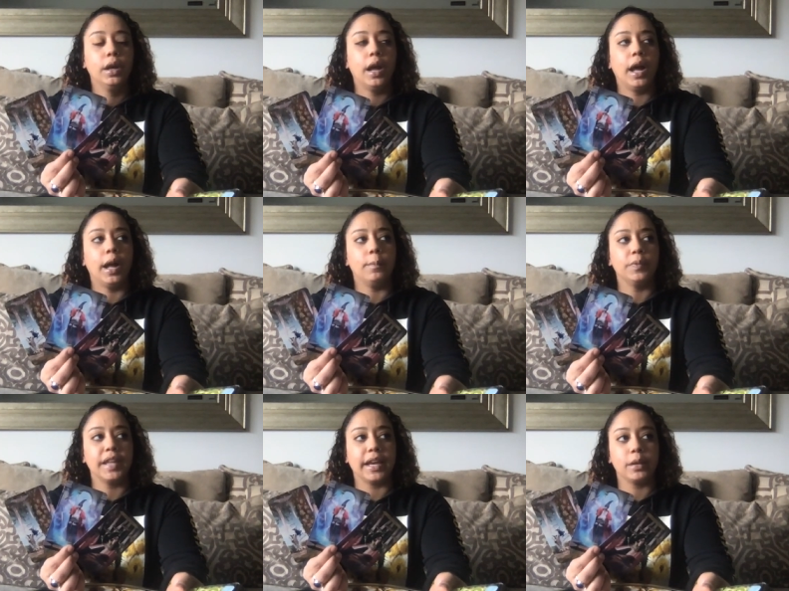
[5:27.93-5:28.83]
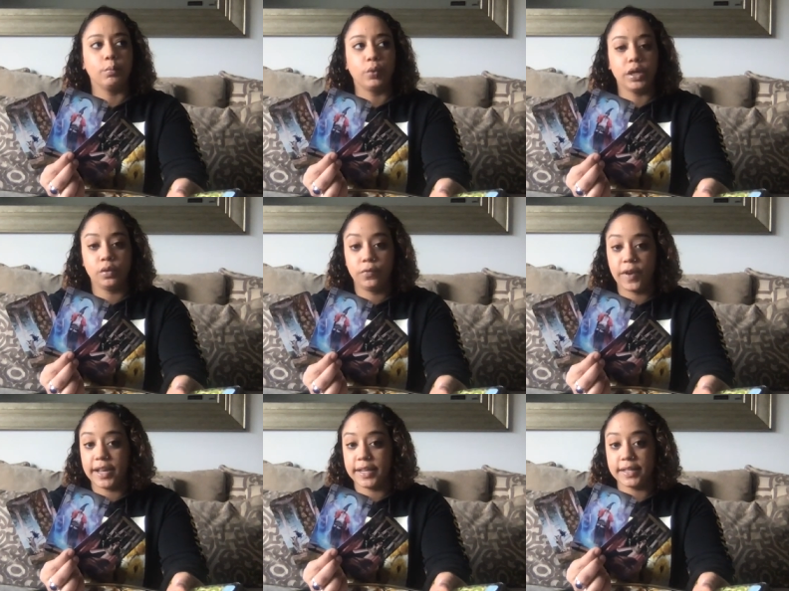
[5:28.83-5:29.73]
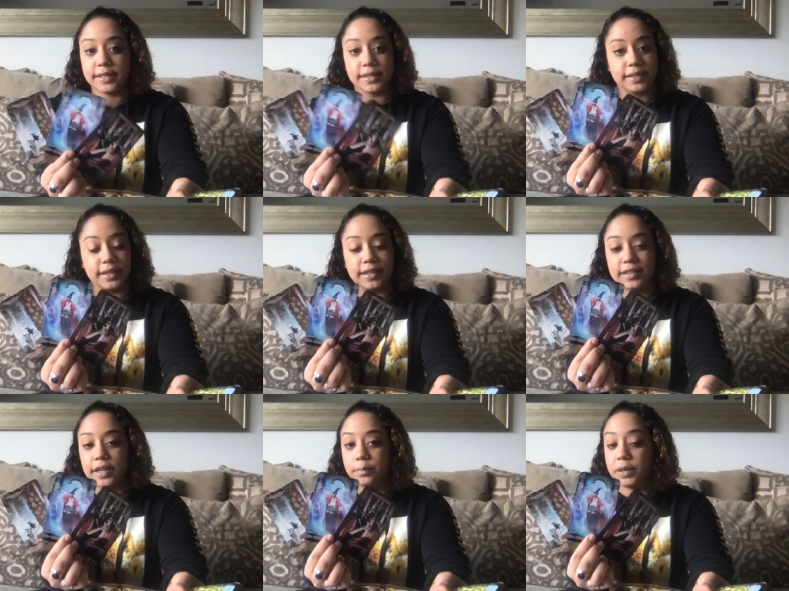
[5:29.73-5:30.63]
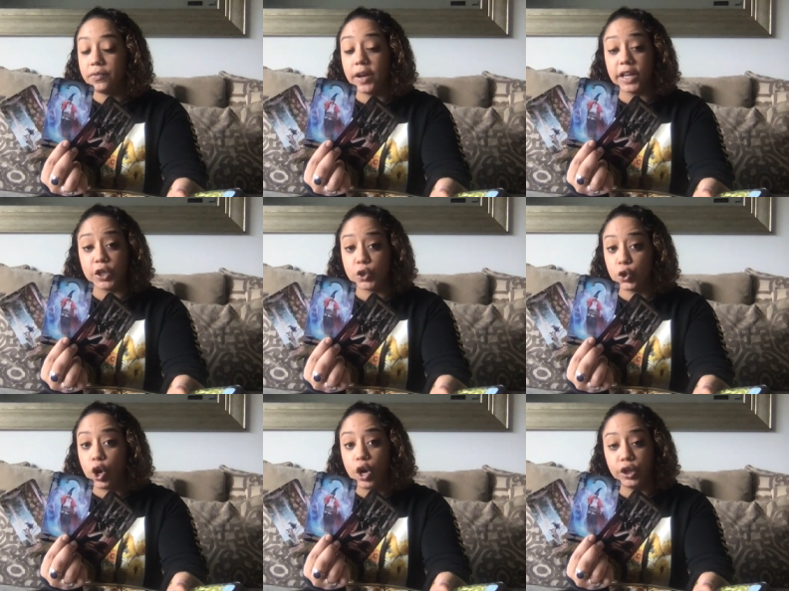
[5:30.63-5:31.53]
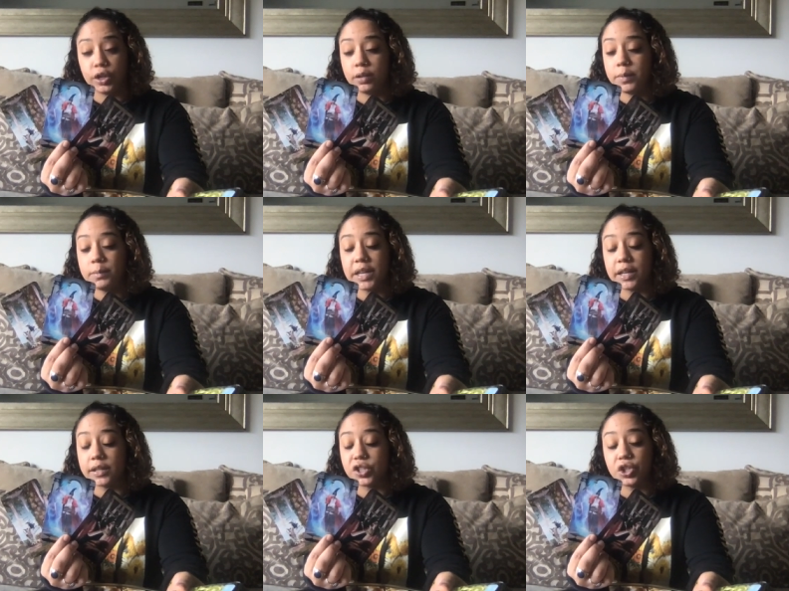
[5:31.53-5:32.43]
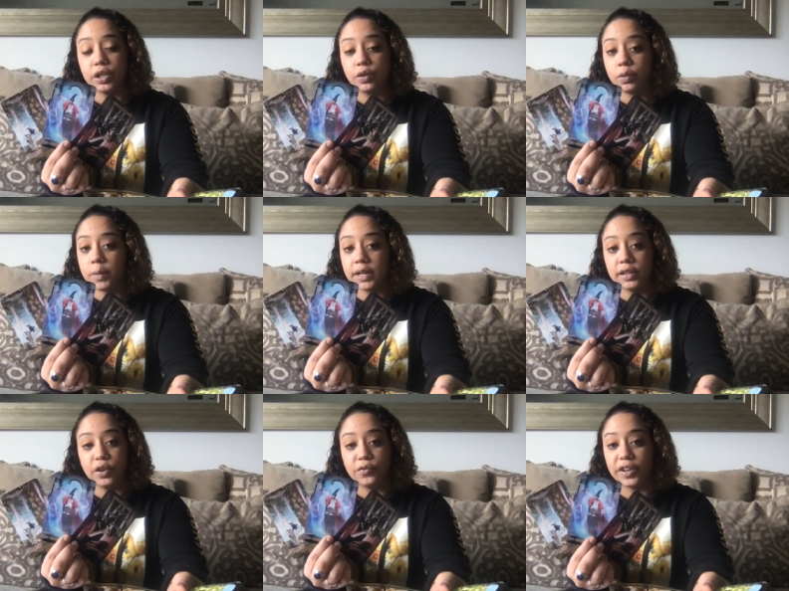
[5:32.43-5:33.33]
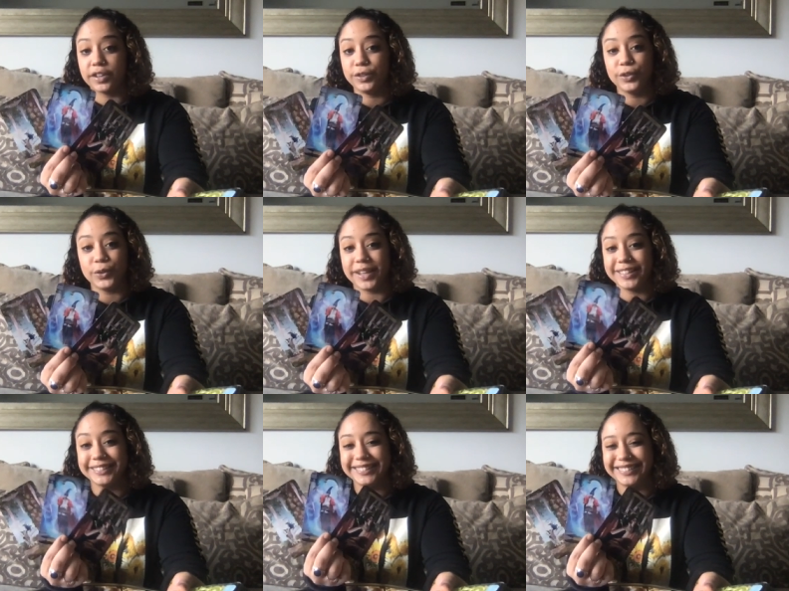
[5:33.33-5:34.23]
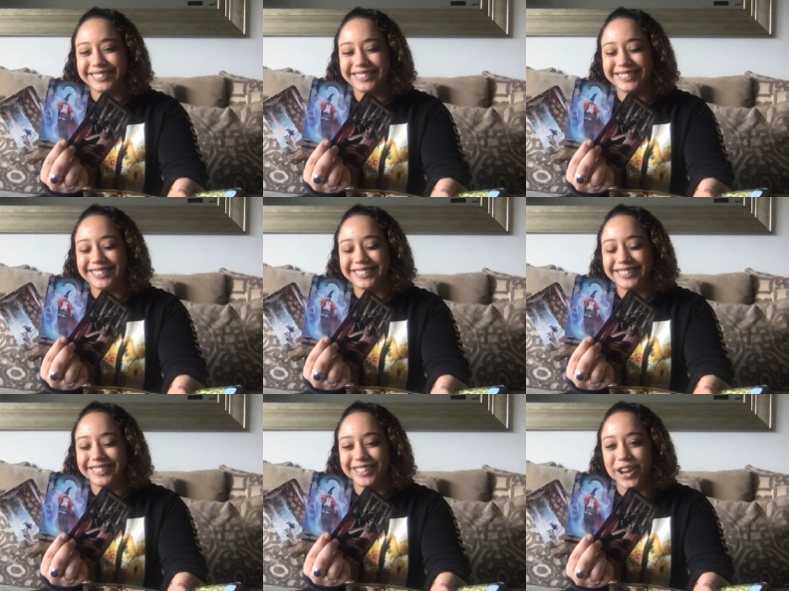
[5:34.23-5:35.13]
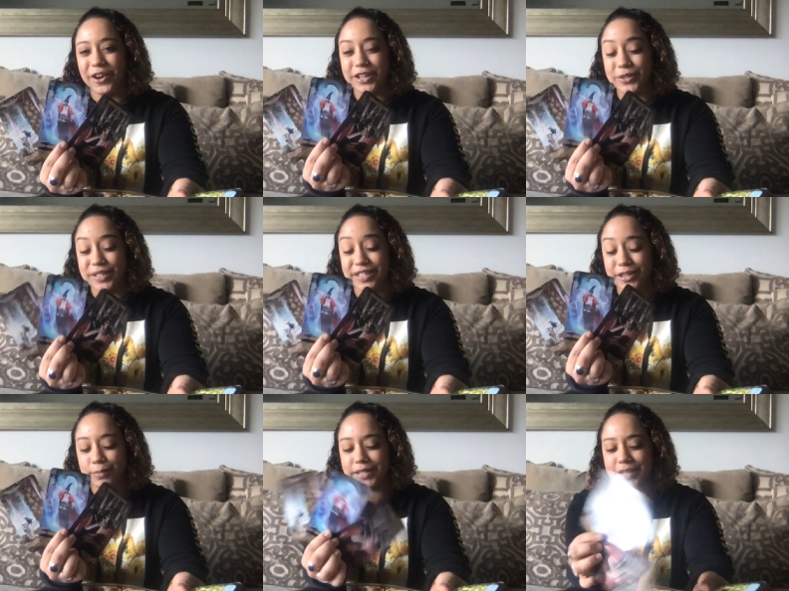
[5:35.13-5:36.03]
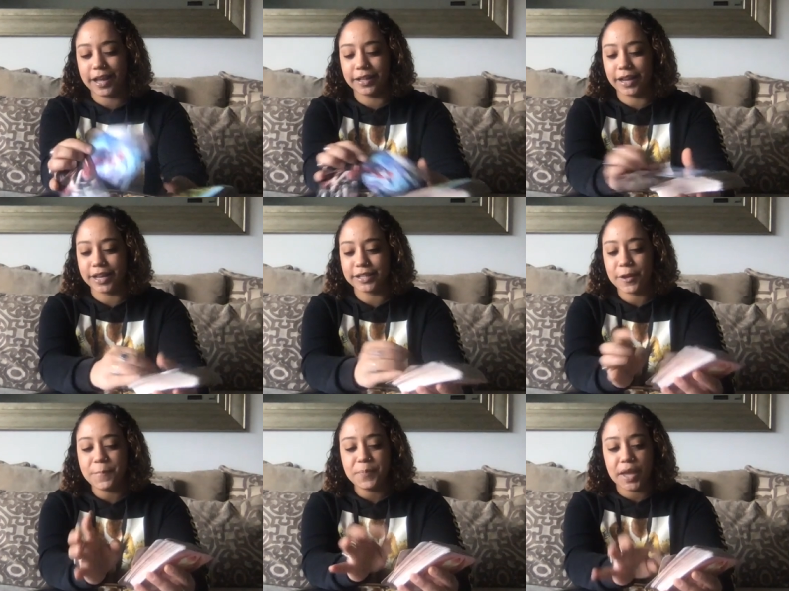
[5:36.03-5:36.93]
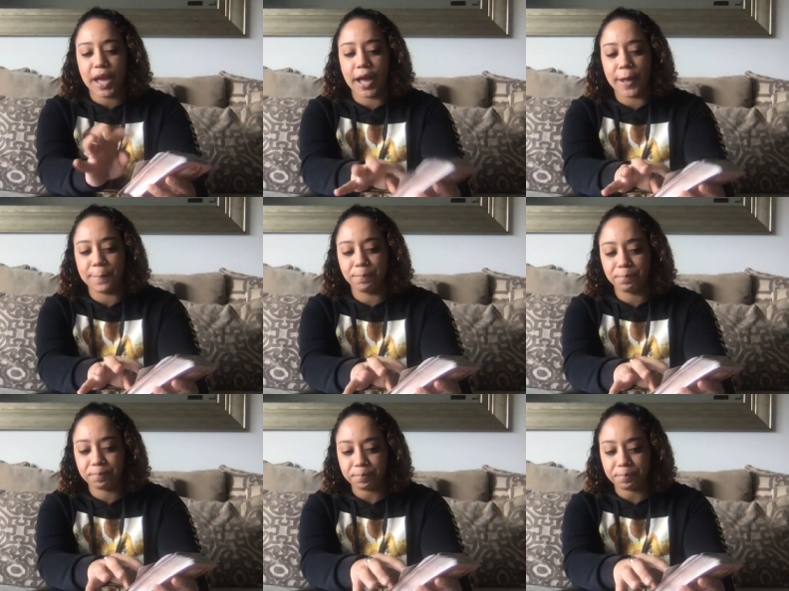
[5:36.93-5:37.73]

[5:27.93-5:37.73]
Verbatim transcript: um, that can bring you finances, it's gonna be fucking strong. You're gonna be making a shitload of money. Don't forget to donate. All right, so this is gonna be solid, guys. Um,